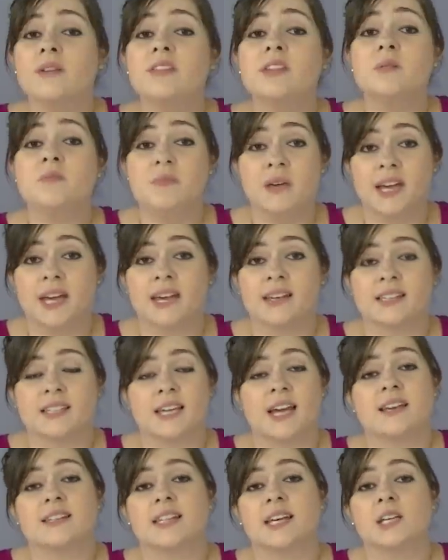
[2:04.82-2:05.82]
one of the biggest
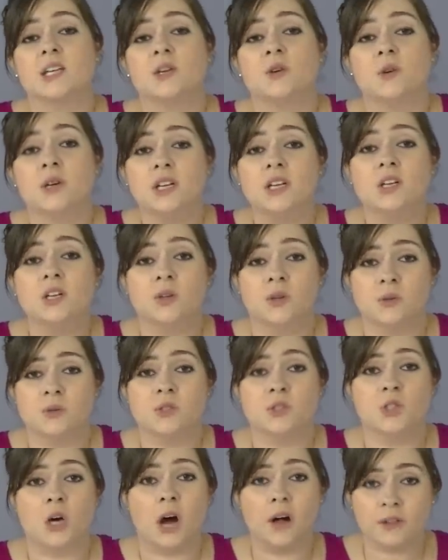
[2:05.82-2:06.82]
is that you can
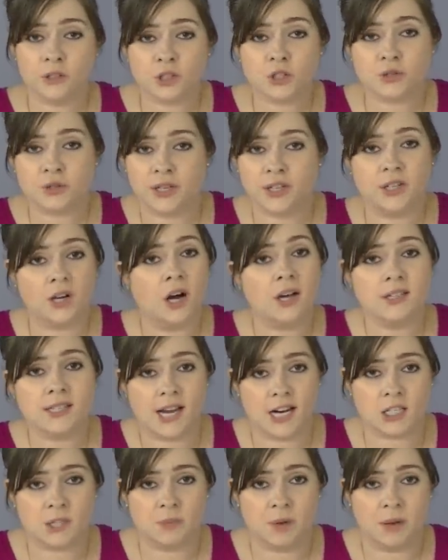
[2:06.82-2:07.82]
use Dollar Tree
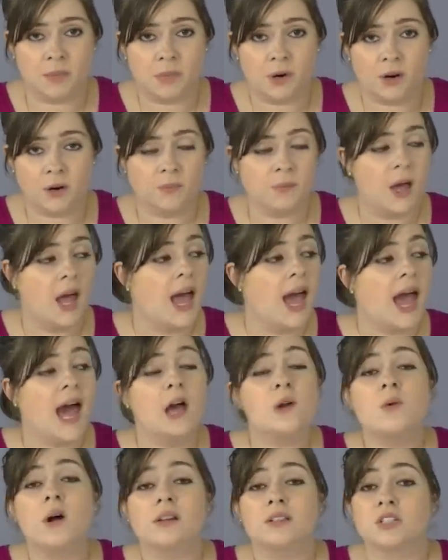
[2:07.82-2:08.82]
contact paper.
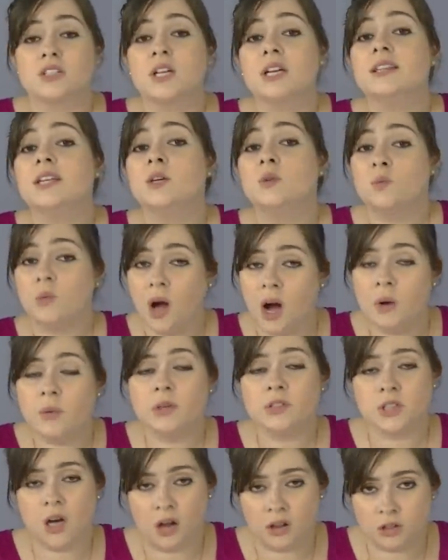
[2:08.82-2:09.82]
And while there's nothing wrong
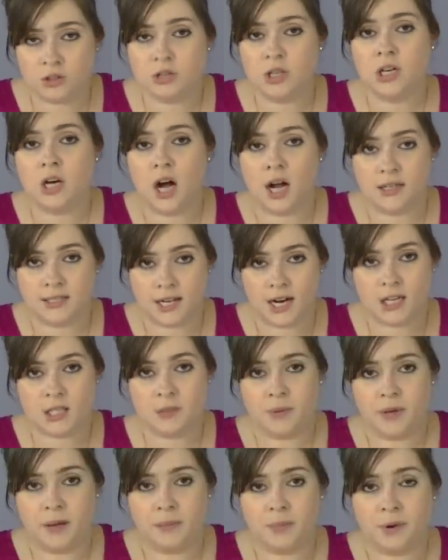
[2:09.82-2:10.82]
with Dollar Tree
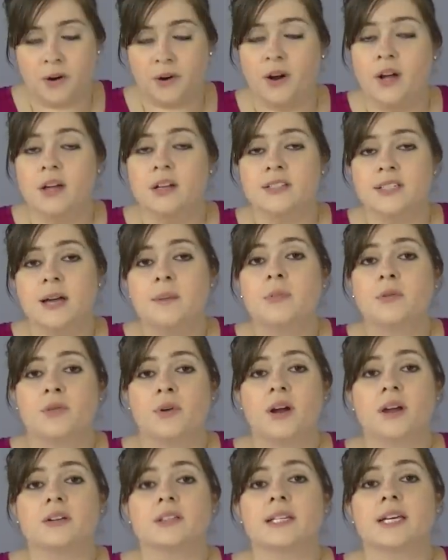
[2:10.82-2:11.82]
contact paper
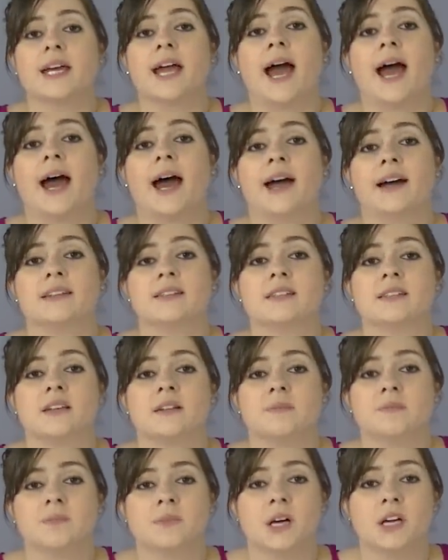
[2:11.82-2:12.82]
temporarily as
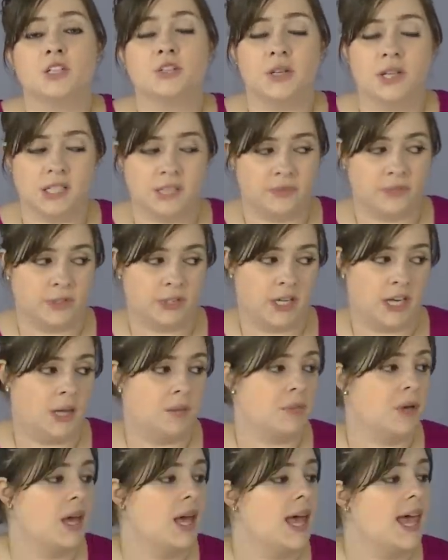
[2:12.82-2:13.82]
a transfer
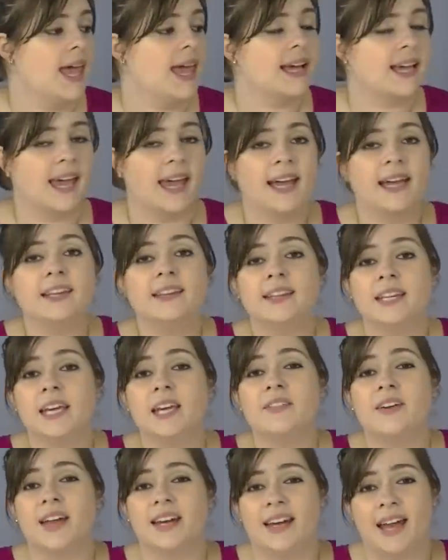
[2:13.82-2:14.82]
tape, it can
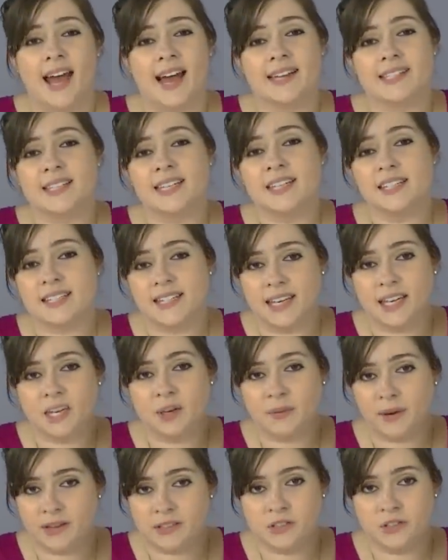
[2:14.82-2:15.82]
leave a nasty
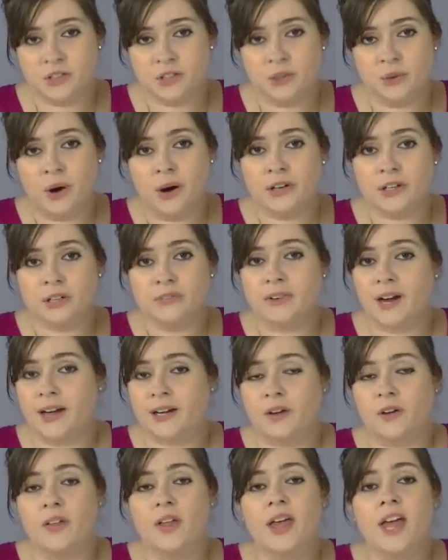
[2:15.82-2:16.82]
sticky residue on your
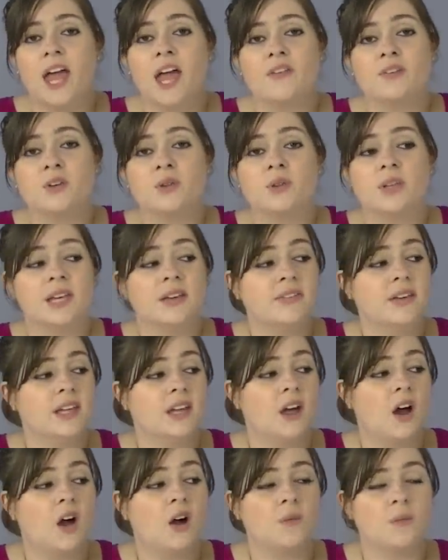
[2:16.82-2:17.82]
vinyl if you leave
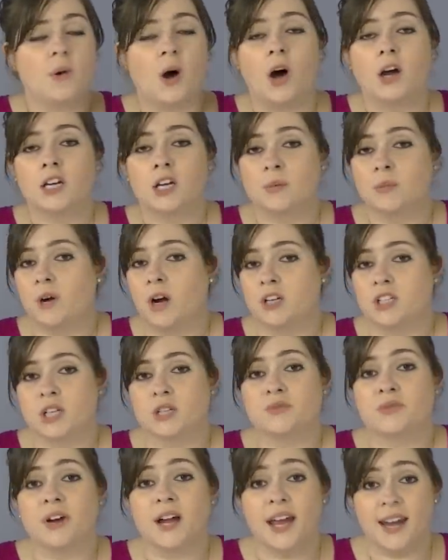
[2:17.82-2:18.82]
it on your
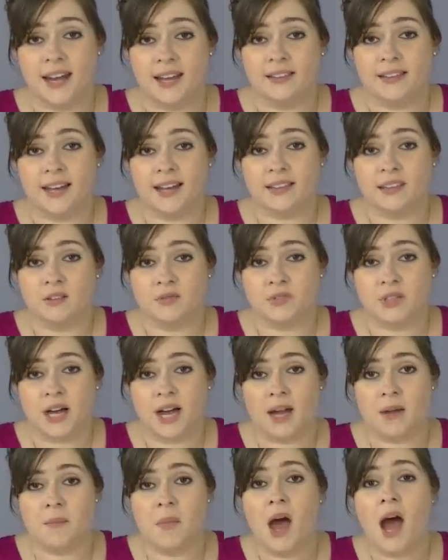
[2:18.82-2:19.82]
project for any length of
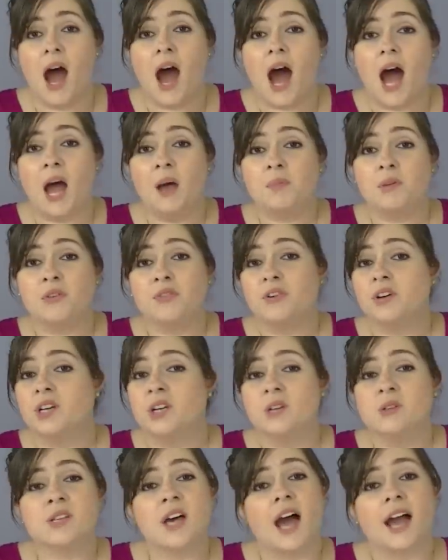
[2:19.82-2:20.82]
time. I prefer to
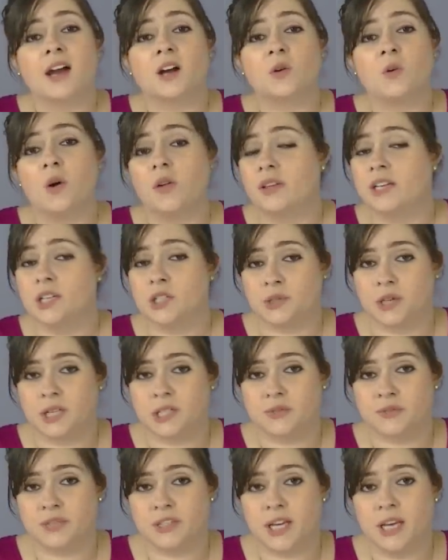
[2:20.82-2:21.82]
use higher quality
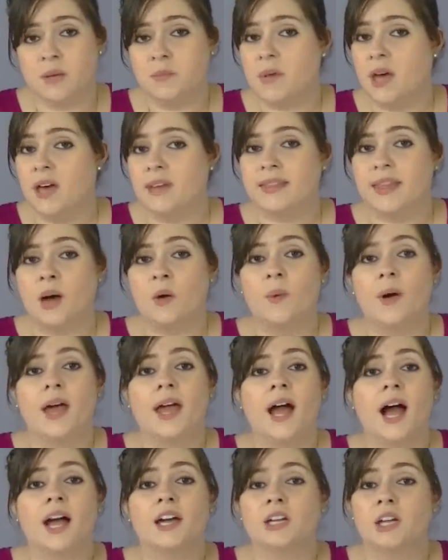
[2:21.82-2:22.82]
transfer tape. That
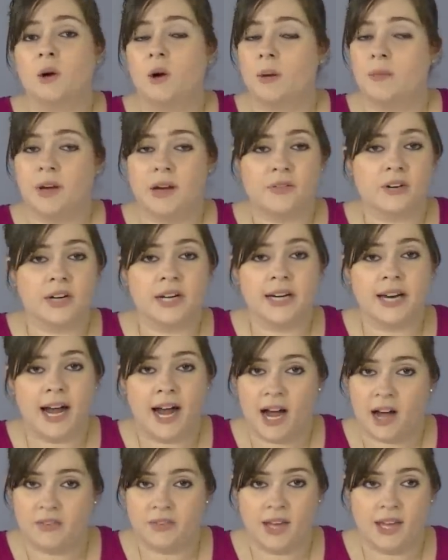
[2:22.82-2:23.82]
way I know I'm never going to
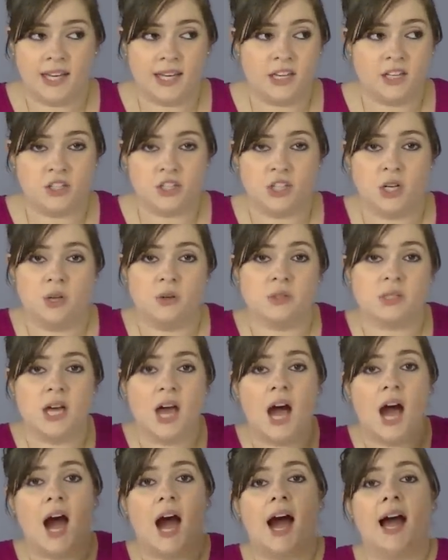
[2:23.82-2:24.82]
have any issues.
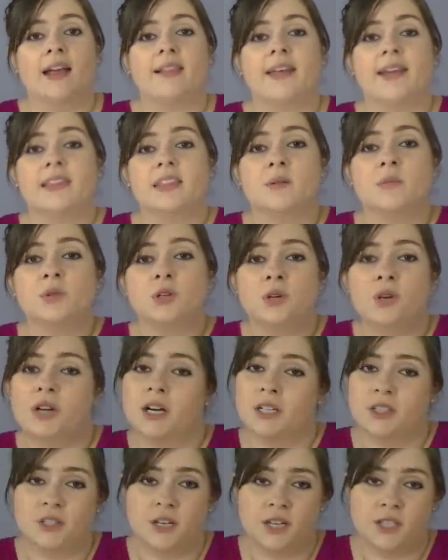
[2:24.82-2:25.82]
I like the blue
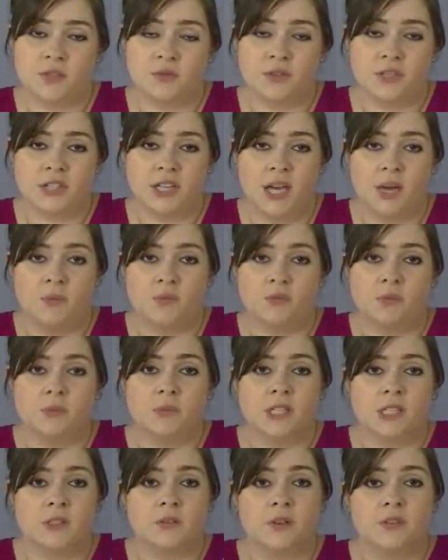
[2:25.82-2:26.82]
grid transfer tape from
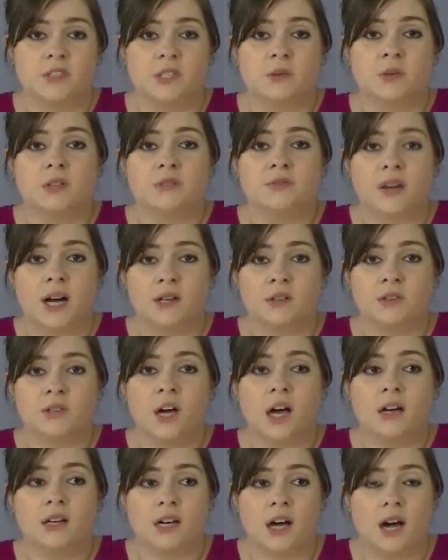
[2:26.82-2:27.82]

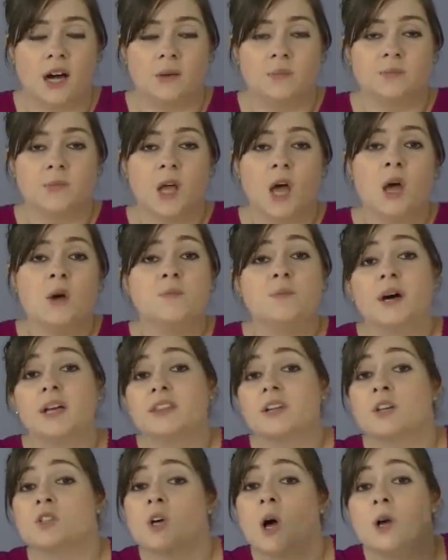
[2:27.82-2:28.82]
651vinyl.com, but
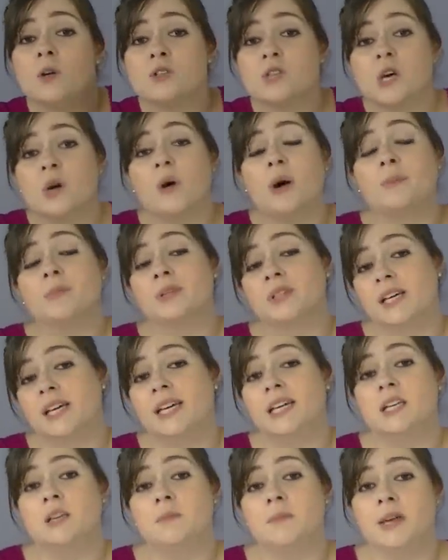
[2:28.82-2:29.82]
there's also a
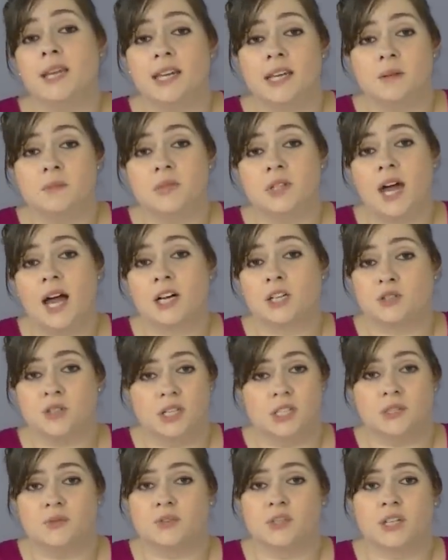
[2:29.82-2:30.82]
plain medium tack
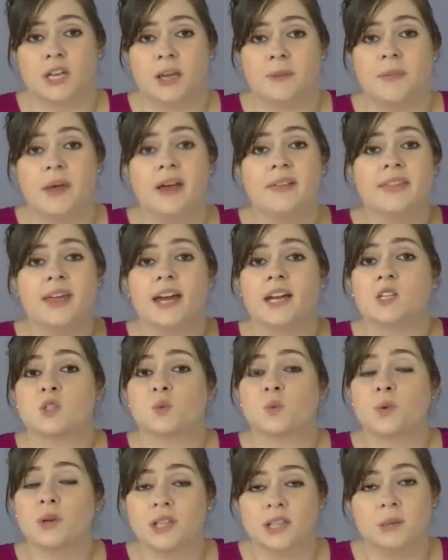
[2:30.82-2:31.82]
transfer tape that is
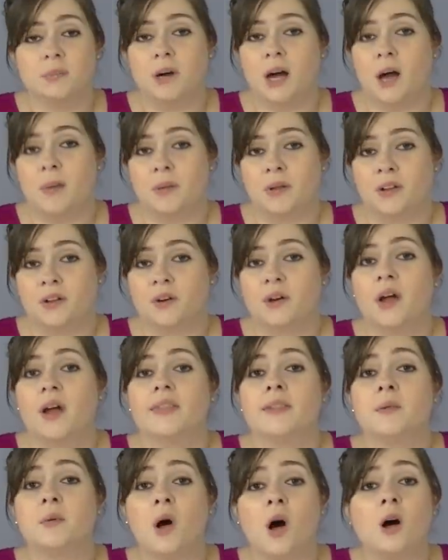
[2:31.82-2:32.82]
really popular
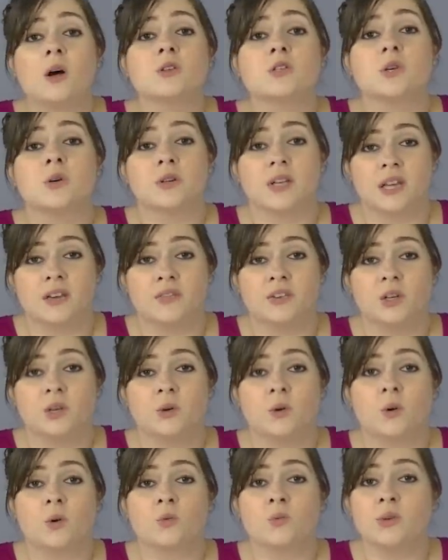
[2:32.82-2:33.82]
that will also give
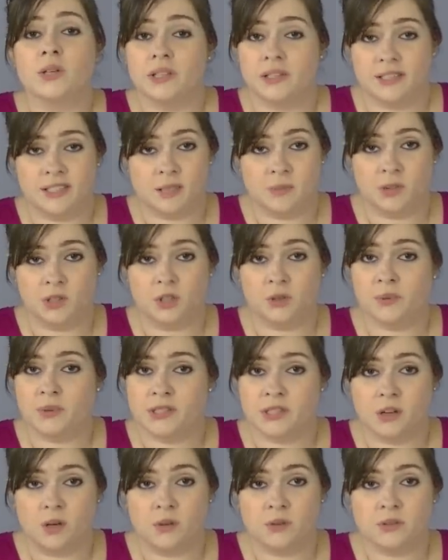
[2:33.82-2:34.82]
you really similar
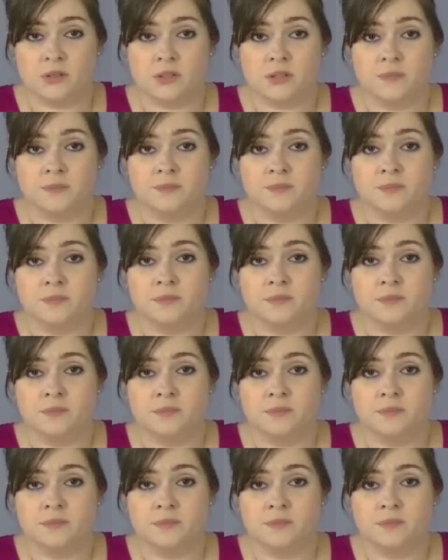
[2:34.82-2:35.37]
results.